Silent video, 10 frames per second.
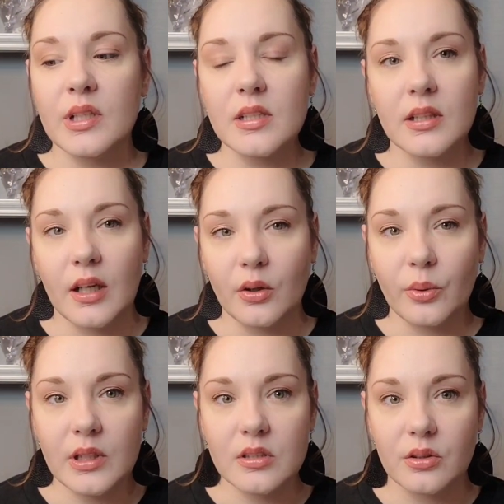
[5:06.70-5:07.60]
is a Nail
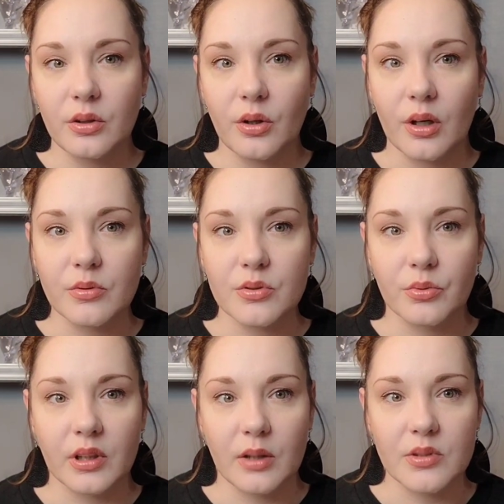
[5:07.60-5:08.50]
Queen Studio? I
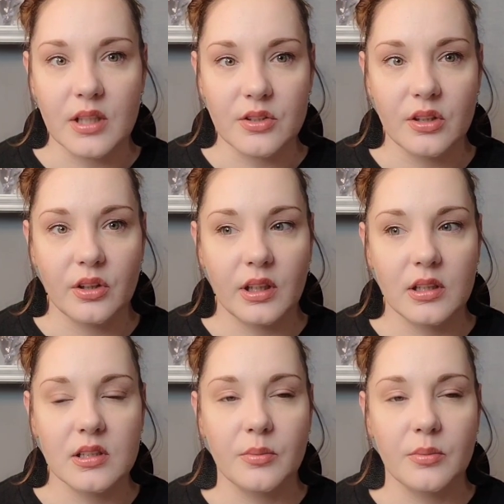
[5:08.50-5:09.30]
was actually looking into,